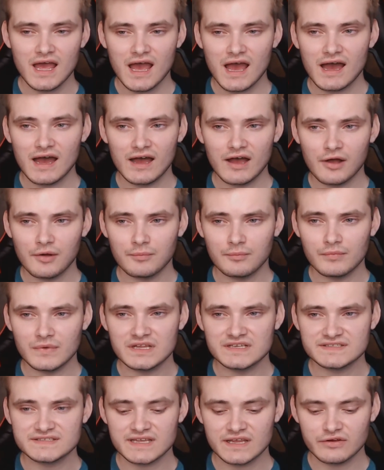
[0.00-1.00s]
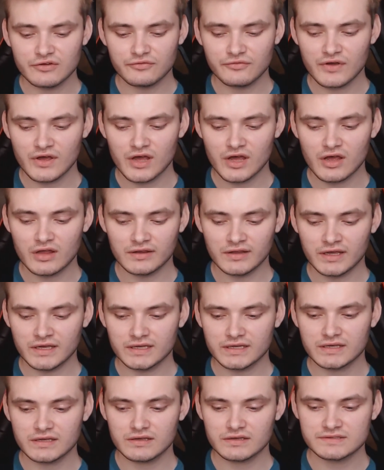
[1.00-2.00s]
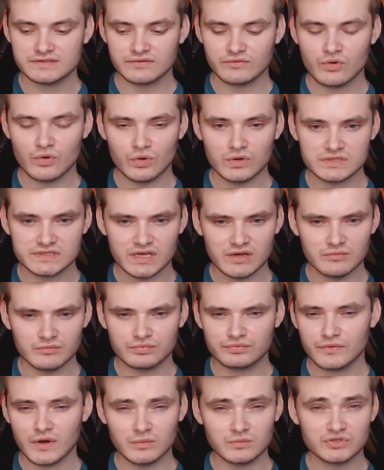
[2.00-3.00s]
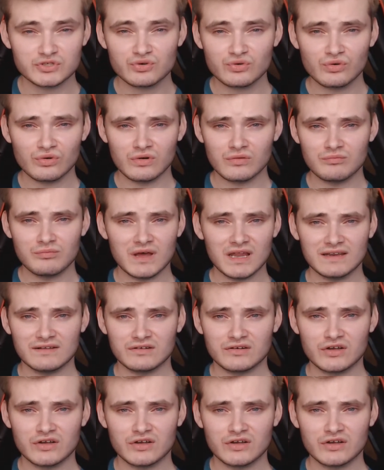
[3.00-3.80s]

instead of her like, because of course I'm sure Bella